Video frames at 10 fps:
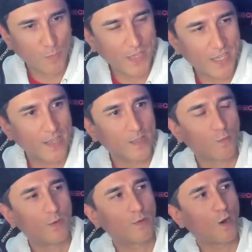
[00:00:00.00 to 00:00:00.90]
because
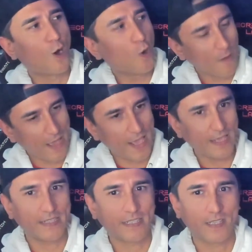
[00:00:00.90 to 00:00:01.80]
we would
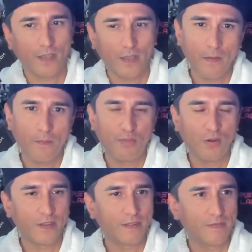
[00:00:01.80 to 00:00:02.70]
always
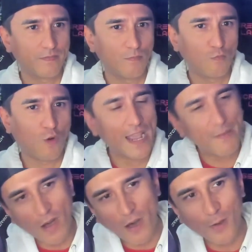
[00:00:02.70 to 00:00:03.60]
put
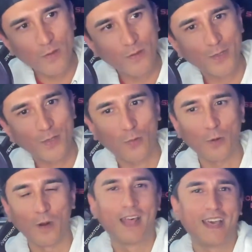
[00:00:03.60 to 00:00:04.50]
wine bottles
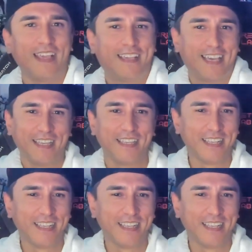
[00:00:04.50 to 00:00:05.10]
or like